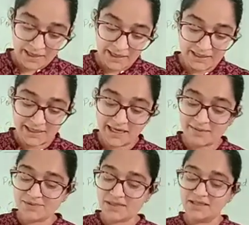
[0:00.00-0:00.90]

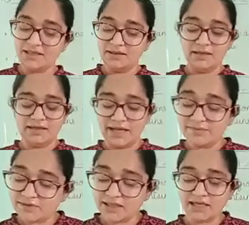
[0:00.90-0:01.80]
It
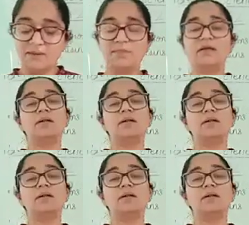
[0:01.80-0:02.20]
helps in keeping